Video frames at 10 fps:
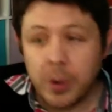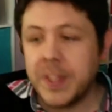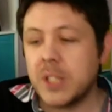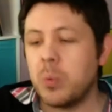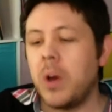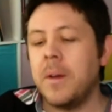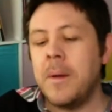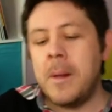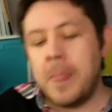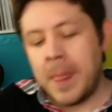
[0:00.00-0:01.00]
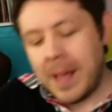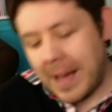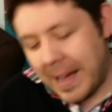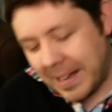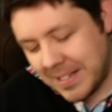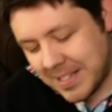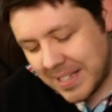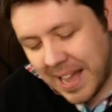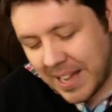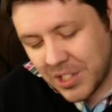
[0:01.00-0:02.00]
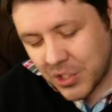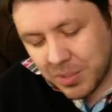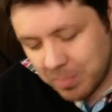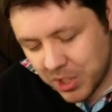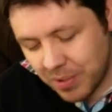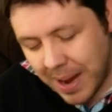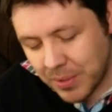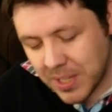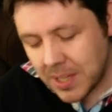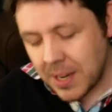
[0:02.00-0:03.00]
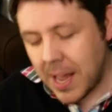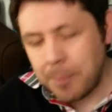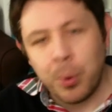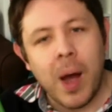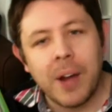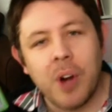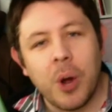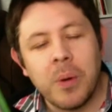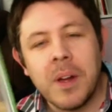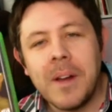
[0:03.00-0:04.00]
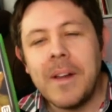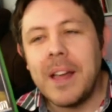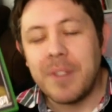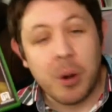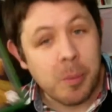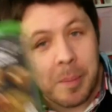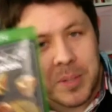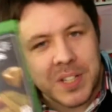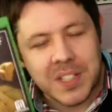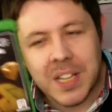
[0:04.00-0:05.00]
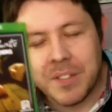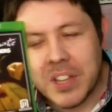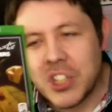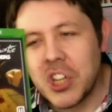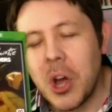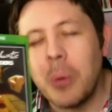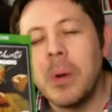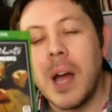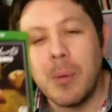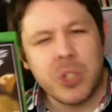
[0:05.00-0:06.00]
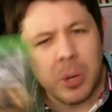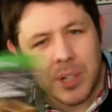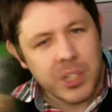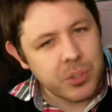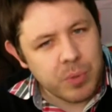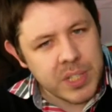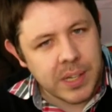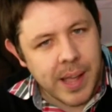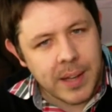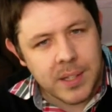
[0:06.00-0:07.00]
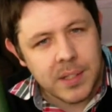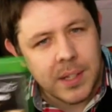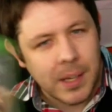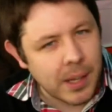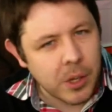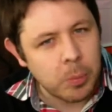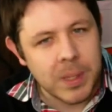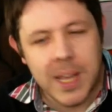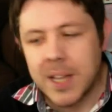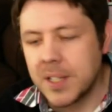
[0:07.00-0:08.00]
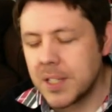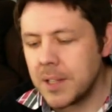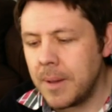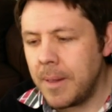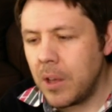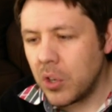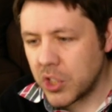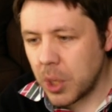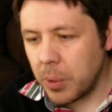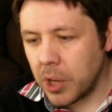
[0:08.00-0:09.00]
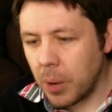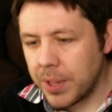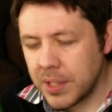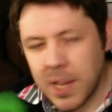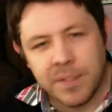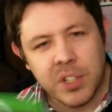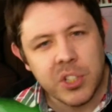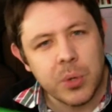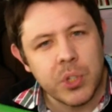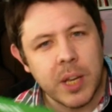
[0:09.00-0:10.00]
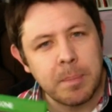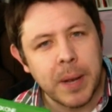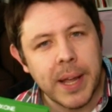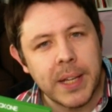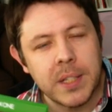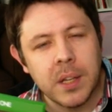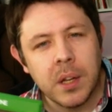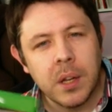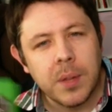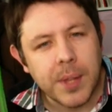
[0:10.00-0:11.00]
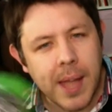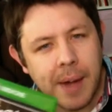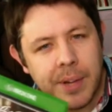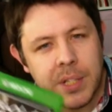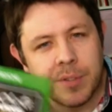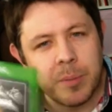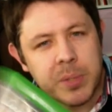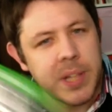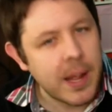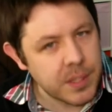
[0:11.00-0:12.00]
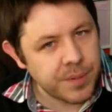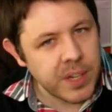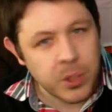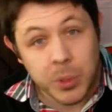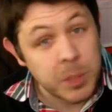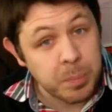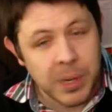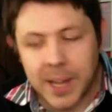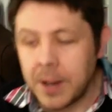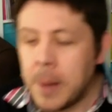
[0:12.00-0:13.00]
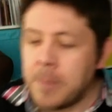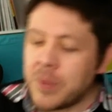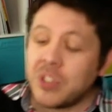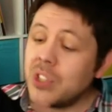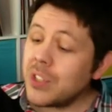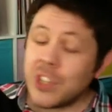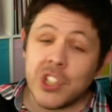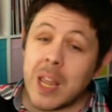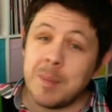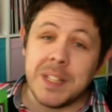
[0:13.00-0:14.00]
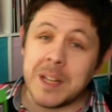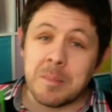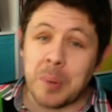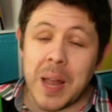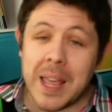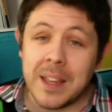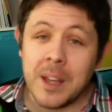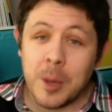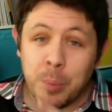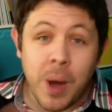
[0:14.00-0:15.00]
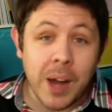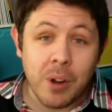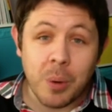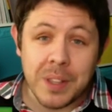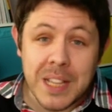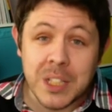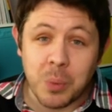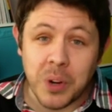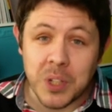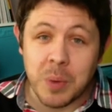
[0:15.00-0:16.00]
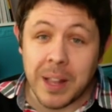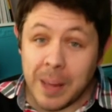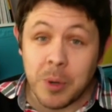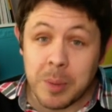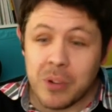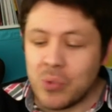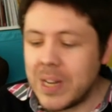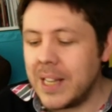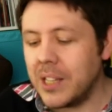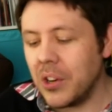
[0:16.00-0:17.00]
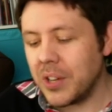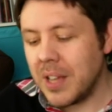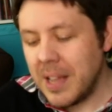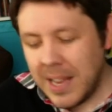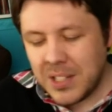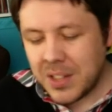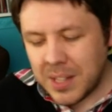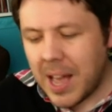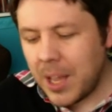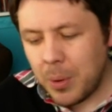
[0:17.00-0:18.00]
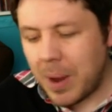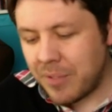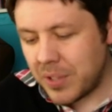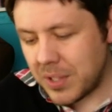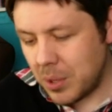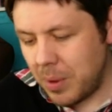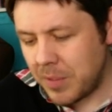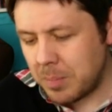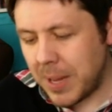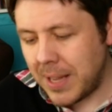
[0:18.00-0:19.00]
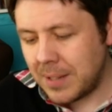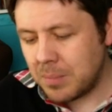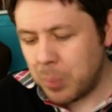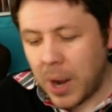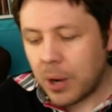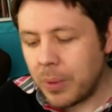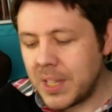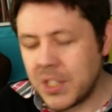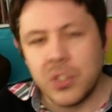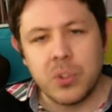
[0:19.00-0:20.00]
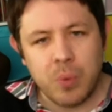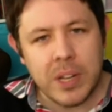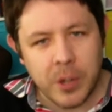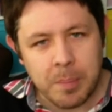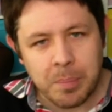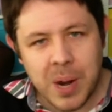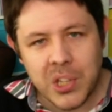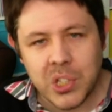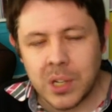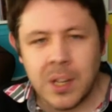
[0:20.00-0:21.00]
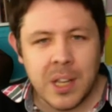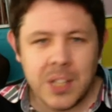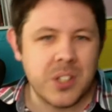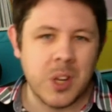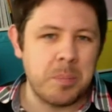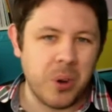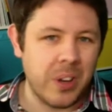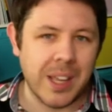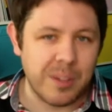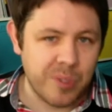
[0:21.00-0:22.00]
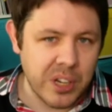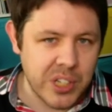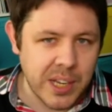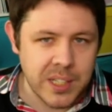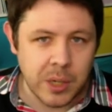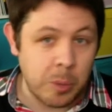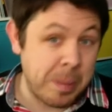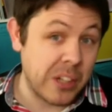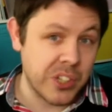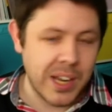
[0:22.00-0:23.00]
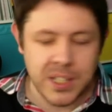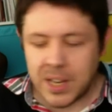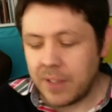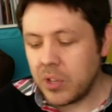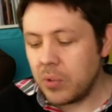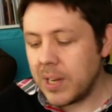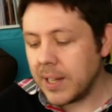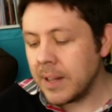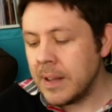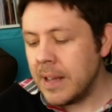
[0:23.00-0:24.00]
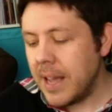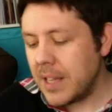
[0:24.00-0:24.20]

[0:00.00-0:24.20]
on this one. And yeah, it's just surrounding Poirot, if anyone remembers the TV show, which only just recently ended, didn't it? Like a couple of years or so ago. I think David Suchet played the character from start to finish, which is brilliant. Now, it's just a shame he didn't play Poirot in this one as well. That would have been really good. He did, the guy whoever's playing Poirot in this does a really good impression. You just got to put on like a French accent or Belgian accent, haven't you? Really, it's